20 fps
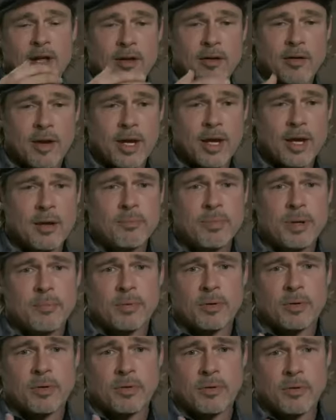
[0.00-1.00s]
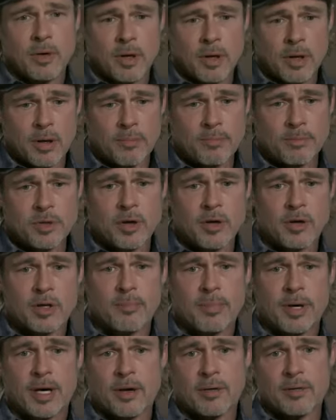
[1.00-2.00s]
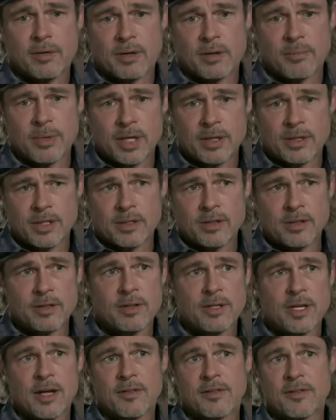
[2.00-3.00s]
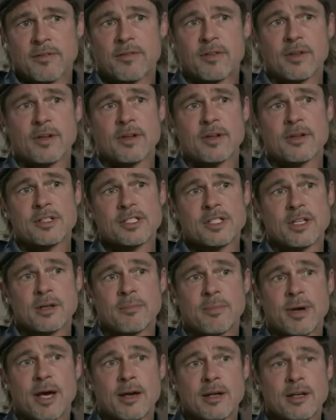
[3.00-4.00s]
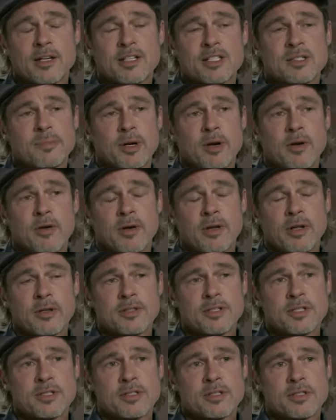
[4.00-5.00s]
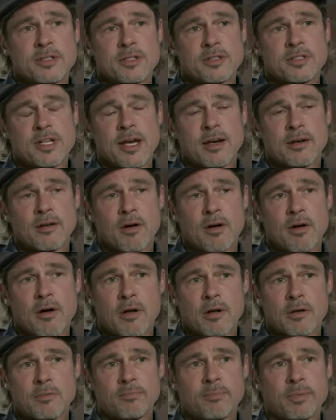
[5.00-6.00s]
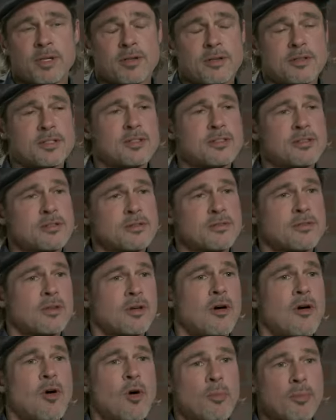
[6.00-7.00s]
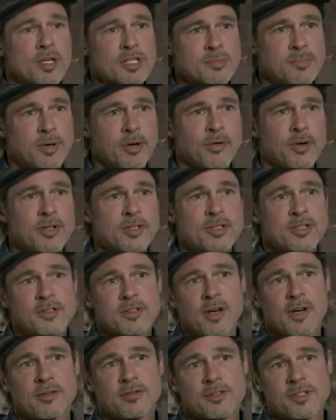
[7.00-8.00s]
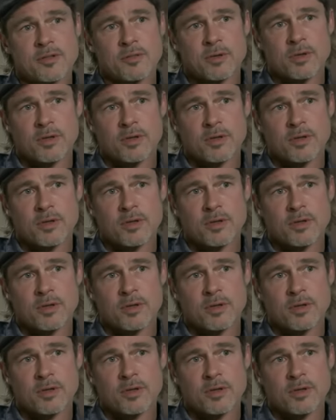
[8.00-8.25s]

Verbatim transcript: the other hand, people um, talk about lamenting the death of the cinematic experience. Is, is that gone because the home experience has gotten so